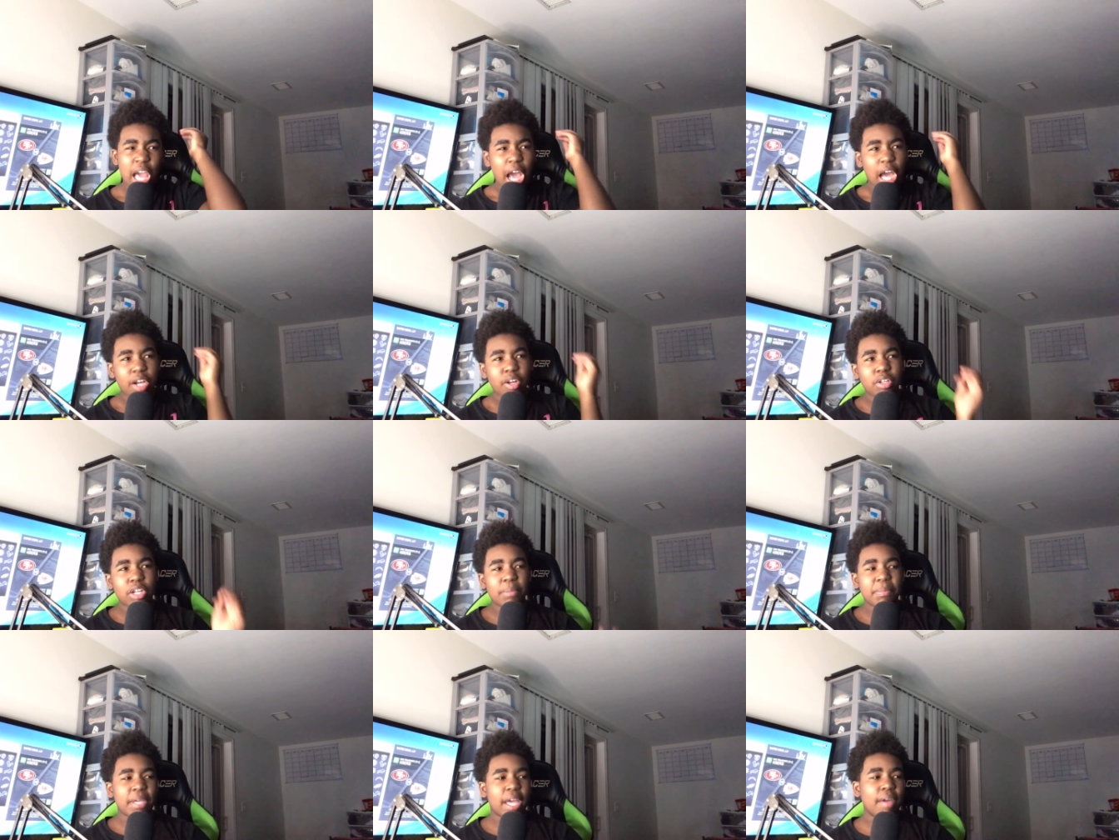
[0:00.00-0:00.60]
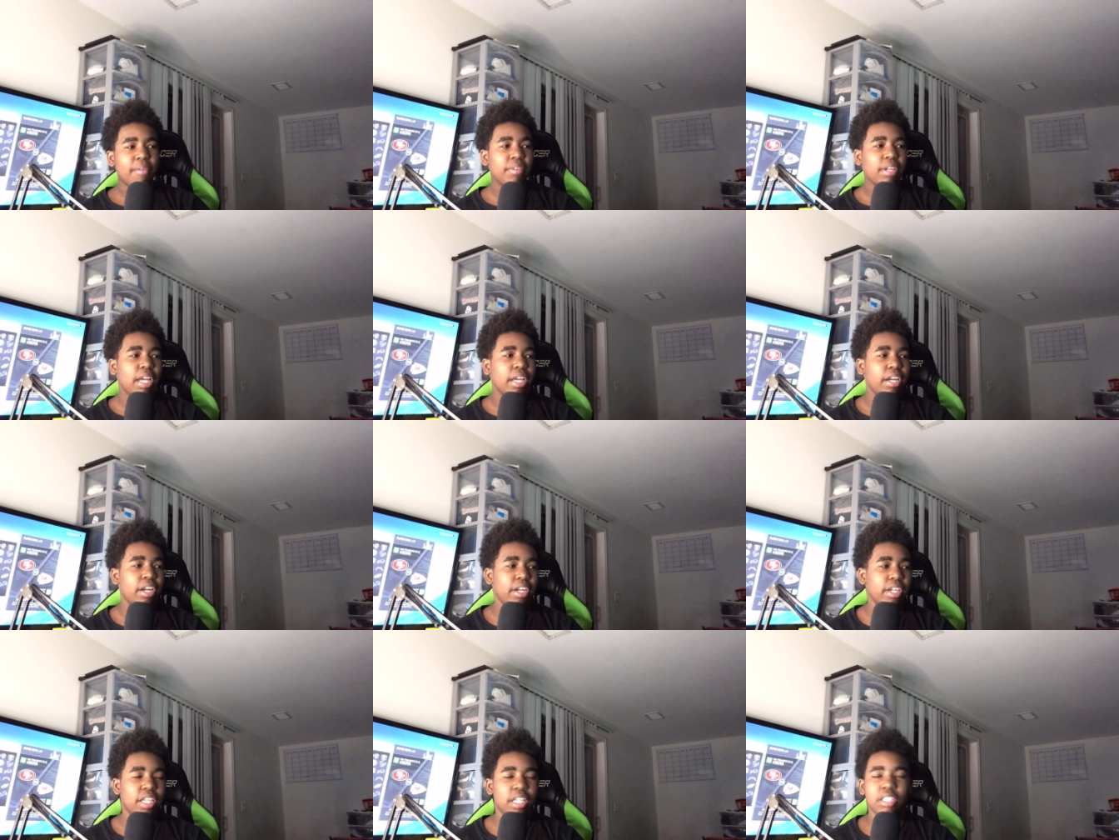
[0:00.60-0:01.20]
I know they be having like
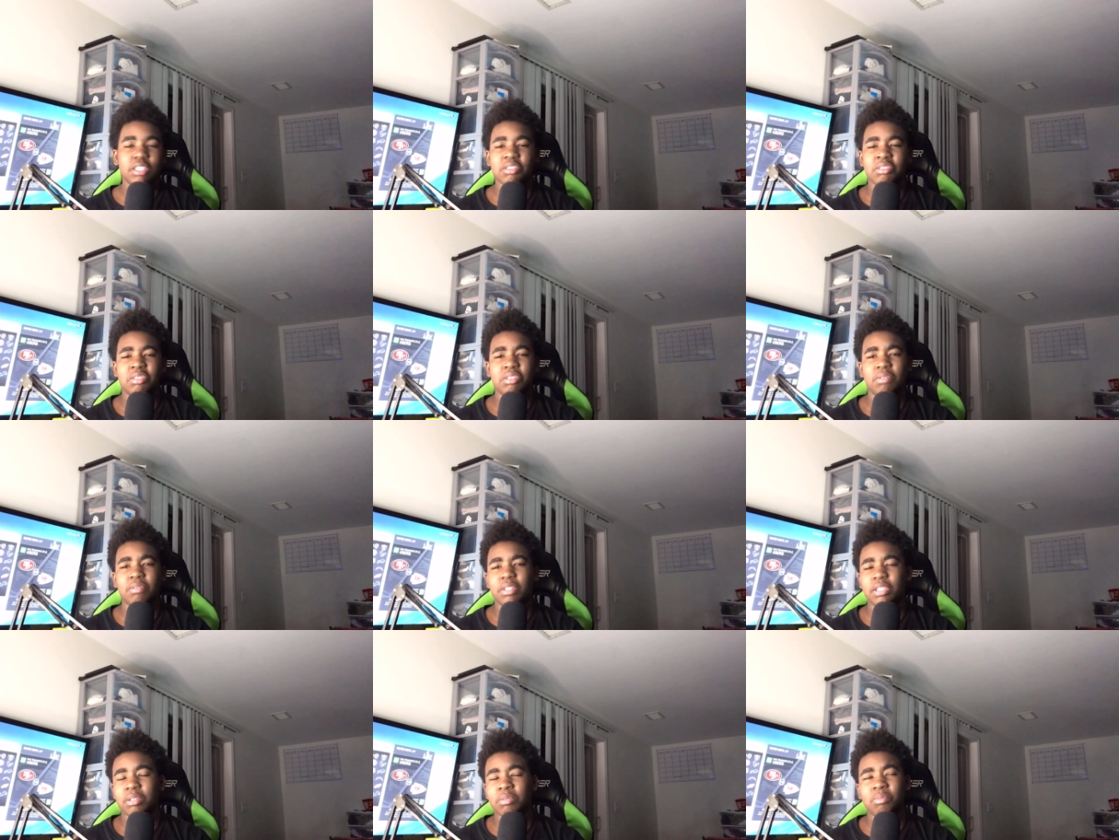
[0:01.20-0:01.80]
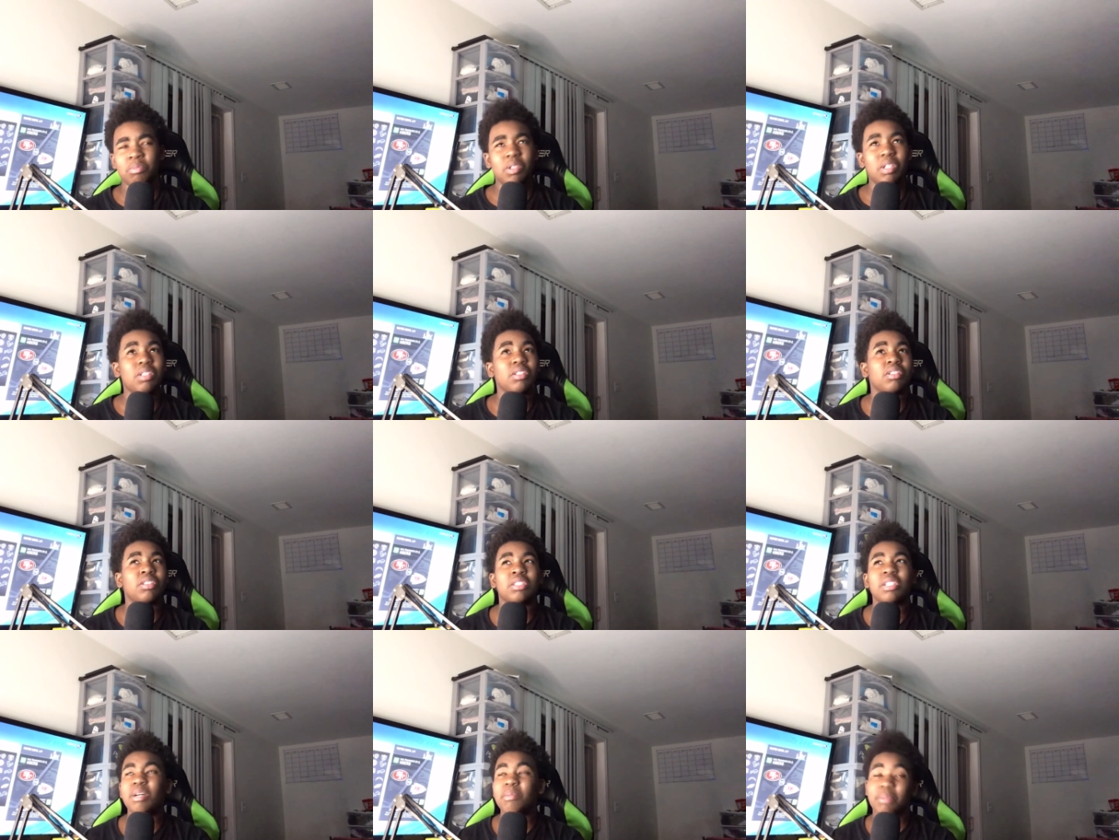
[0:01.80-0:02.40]
hurricanes and stuff.
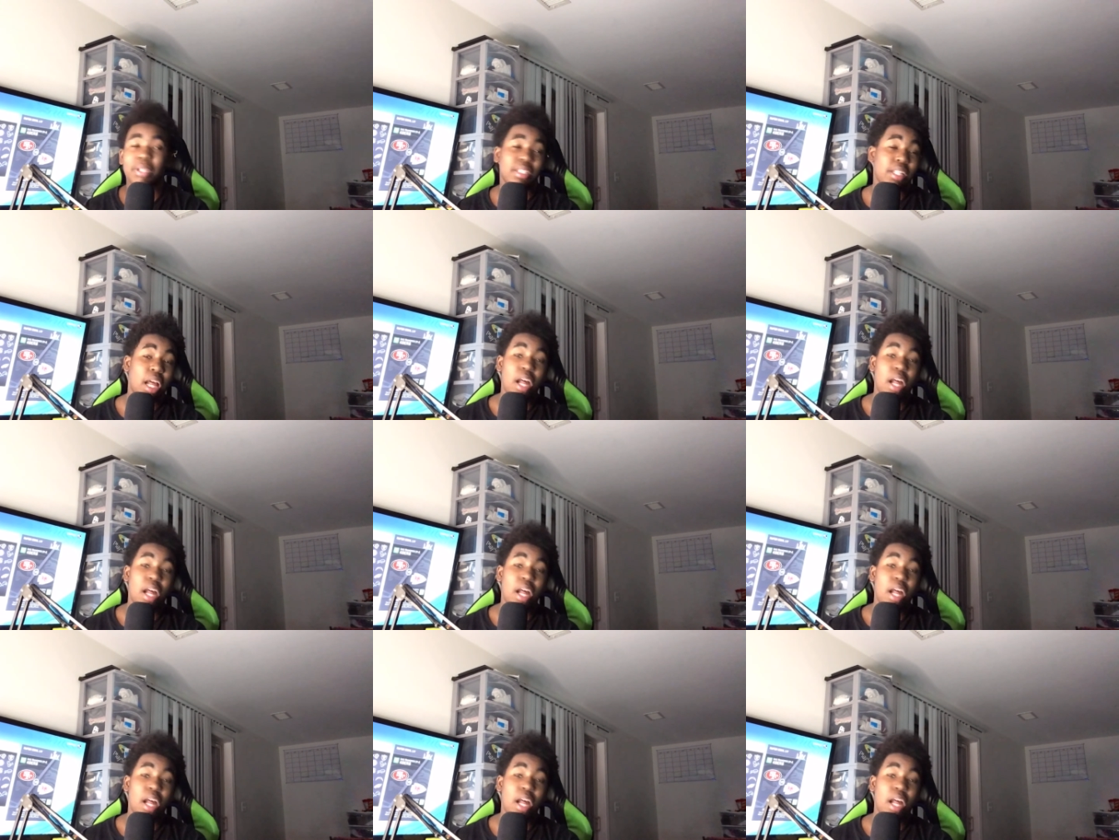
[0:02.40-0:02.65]
Something.